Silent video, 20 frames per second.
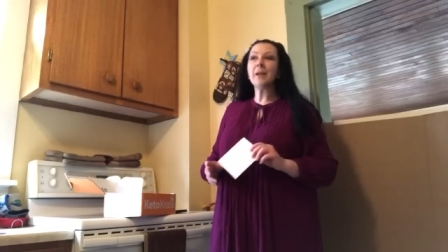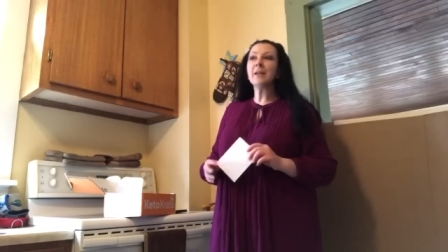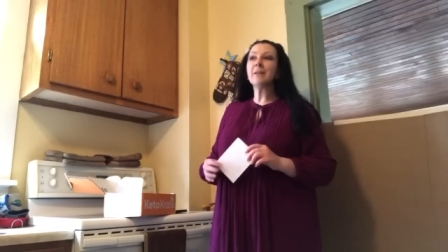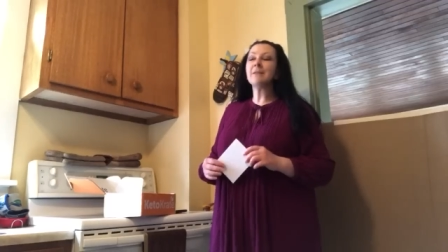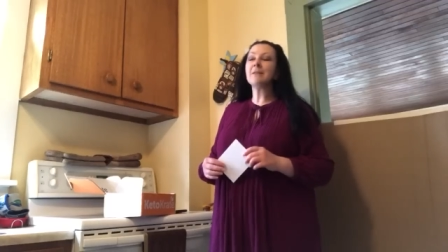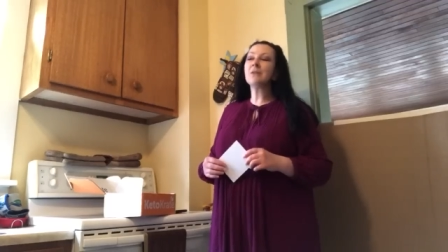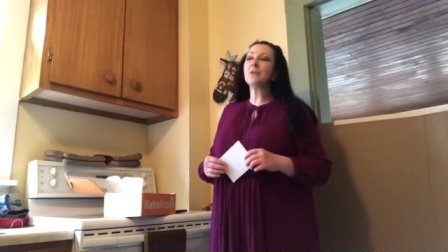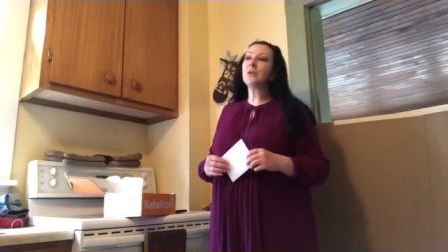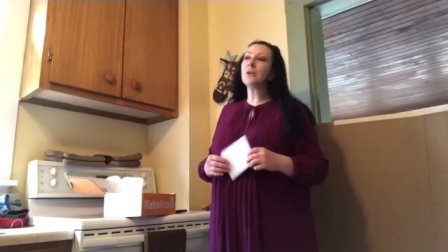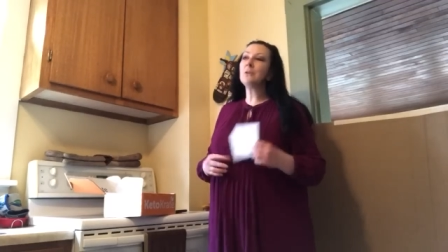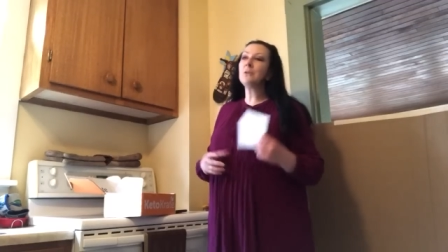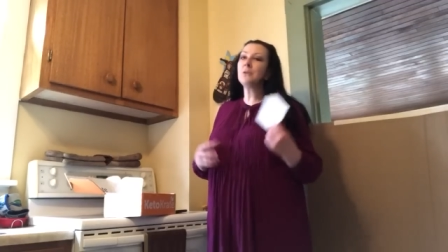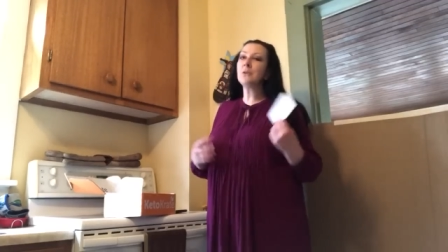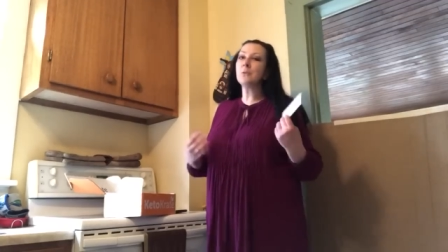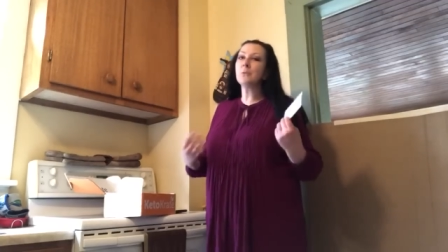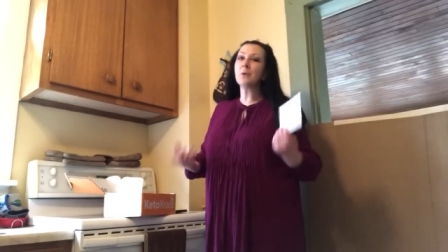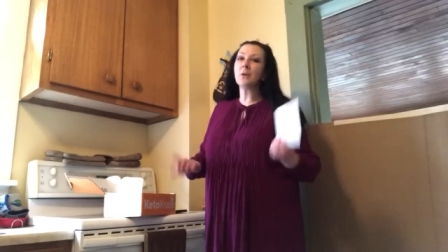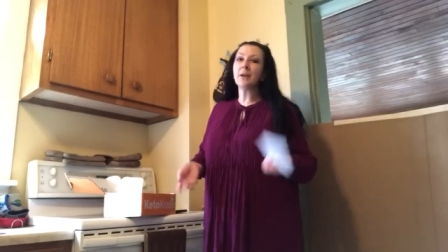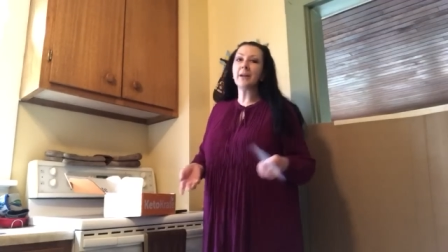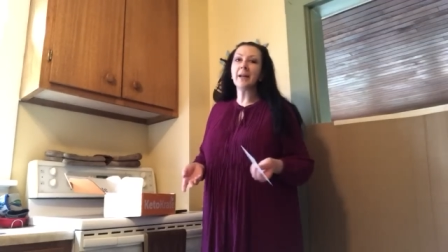because it shows
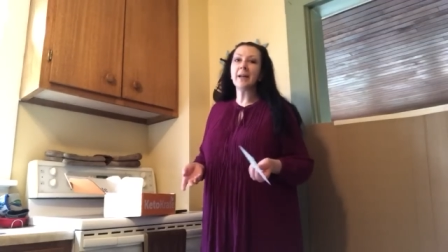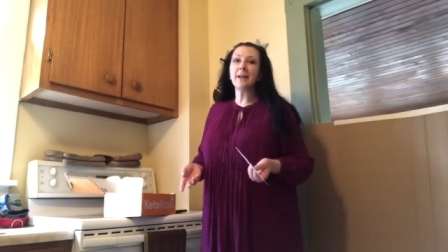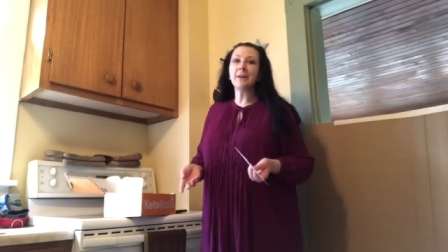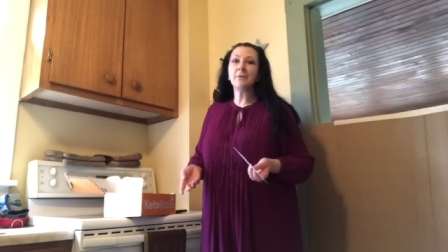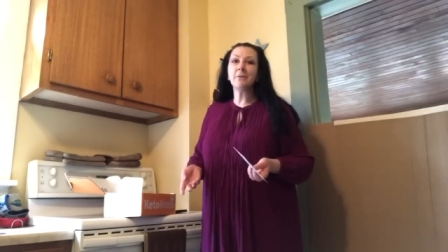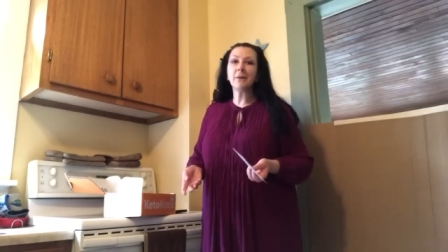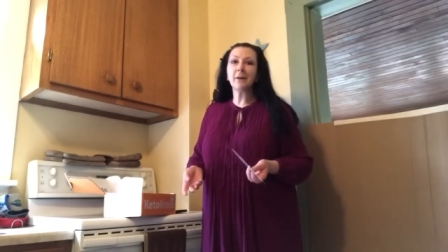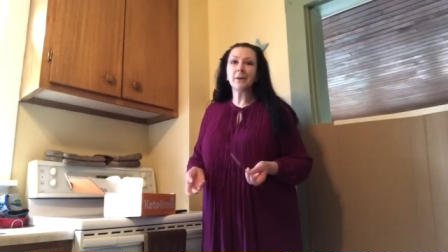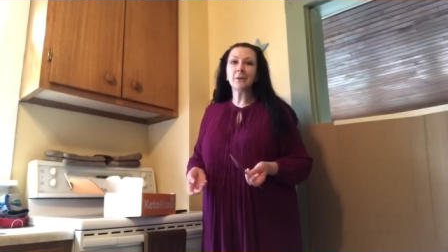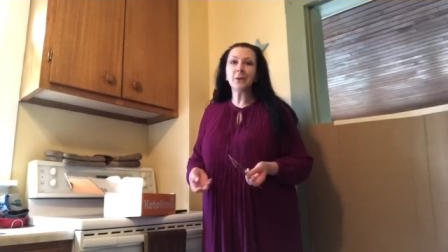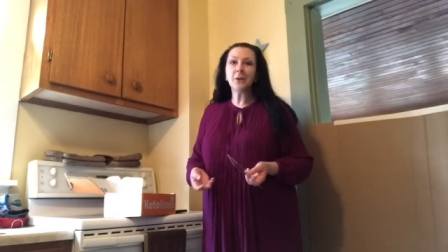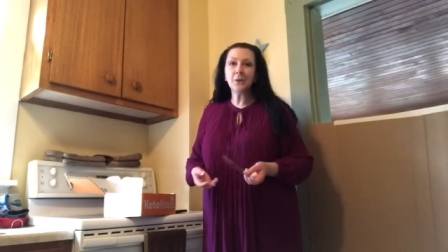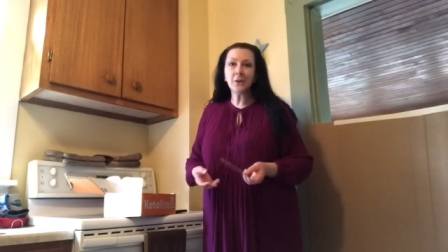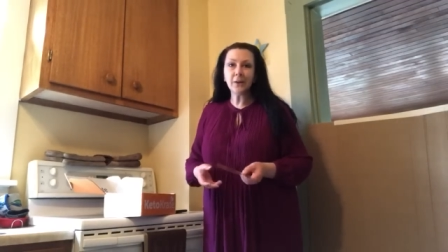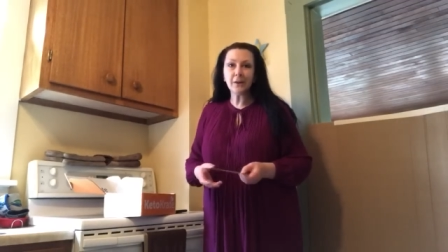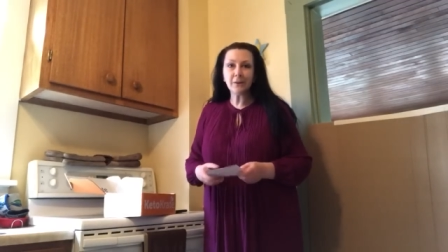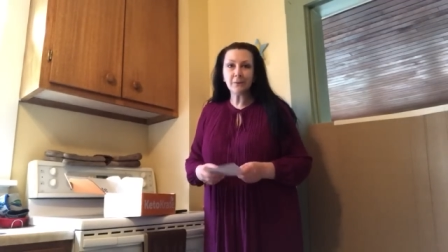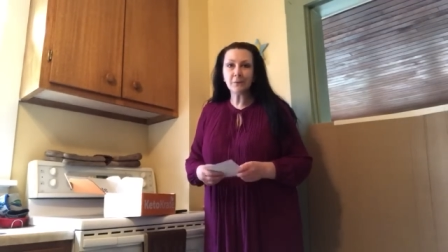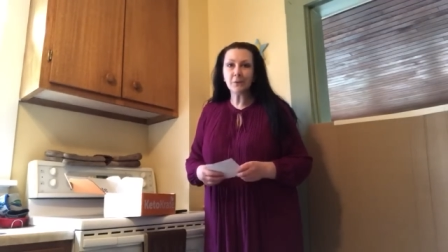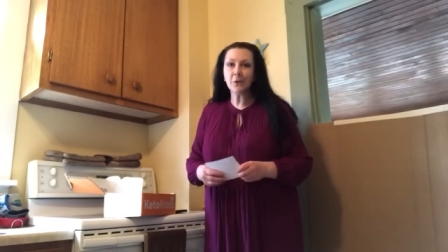you what kind of
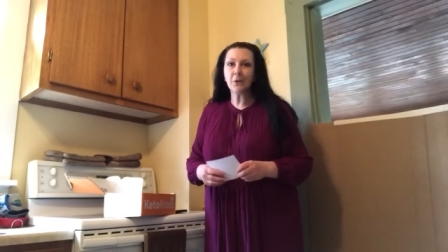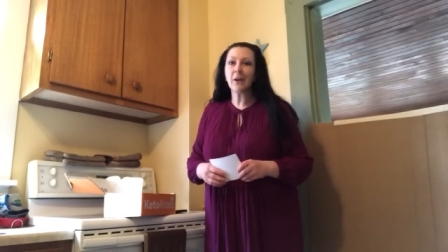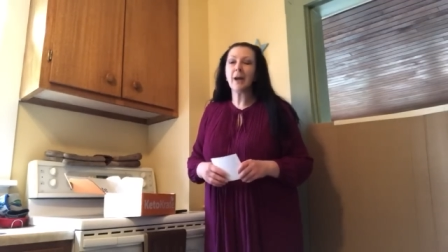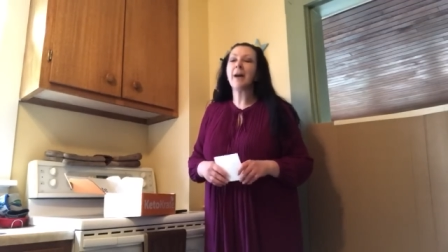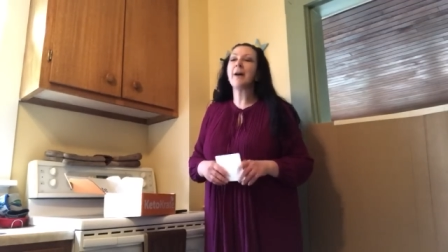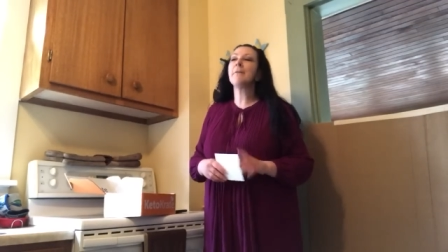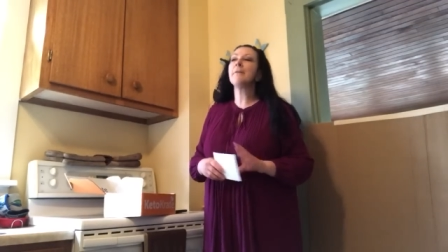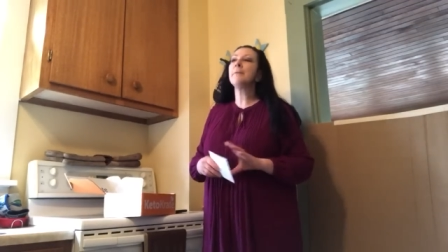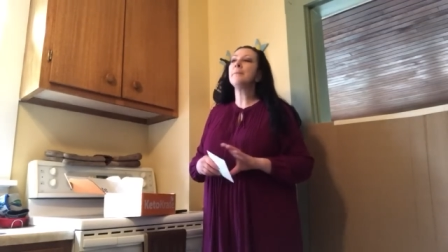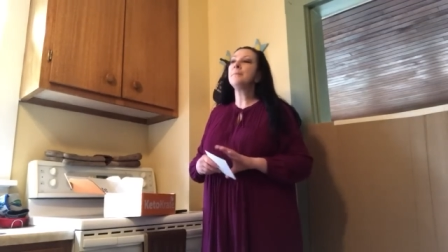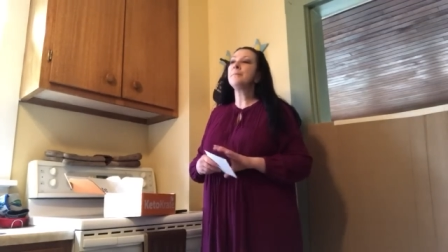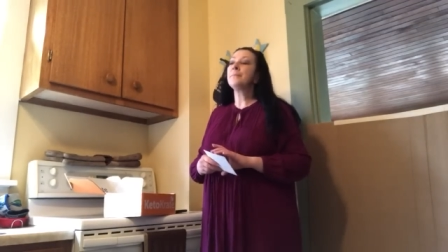alternatives you have.